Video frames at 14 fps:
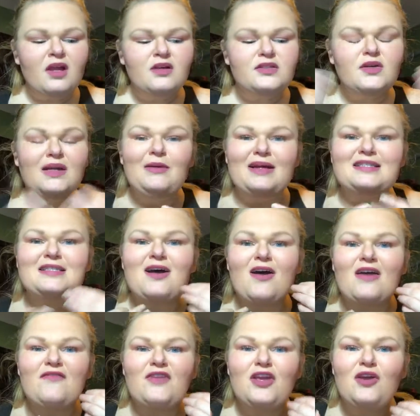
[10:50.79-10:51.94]
So anyway, so
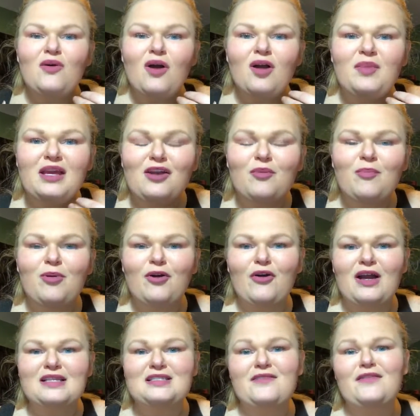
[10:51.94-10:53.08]
if you are being
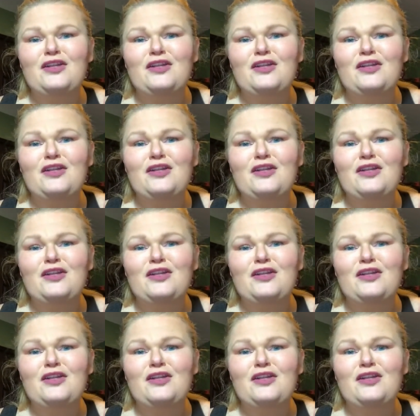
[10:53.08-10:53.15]
progressive